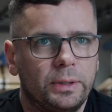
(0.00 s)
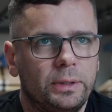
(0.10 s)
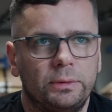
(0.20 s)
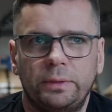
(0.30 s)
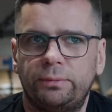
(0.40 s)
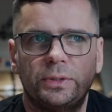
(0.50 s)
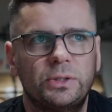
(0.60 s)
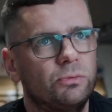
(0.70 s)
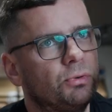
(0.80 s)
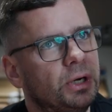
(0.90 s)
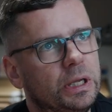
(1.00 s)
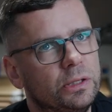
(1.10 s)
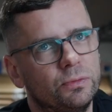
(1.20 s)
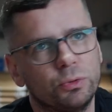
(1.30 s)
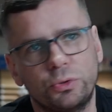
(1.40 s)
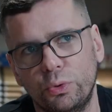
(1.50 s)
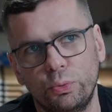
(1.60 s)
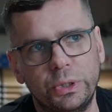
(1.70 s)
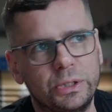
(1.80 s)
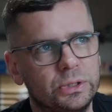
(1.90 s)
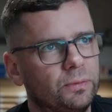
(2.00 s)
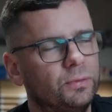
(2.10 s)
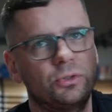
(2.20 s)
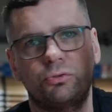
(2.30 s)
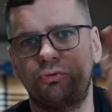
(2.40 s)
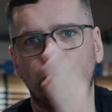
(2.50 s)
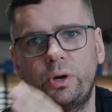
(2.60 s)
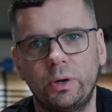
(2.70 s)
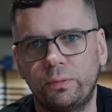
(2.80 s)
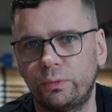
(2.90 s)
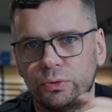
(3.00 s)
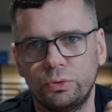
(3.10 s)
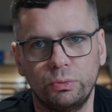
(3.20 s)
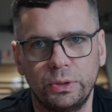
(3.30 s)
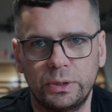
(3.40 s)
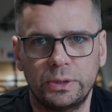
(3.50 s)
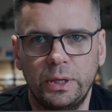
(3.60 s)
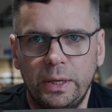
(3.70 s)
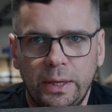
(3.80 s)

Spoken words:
If it rains for 2 weeks, if it's dry for 2 weeks,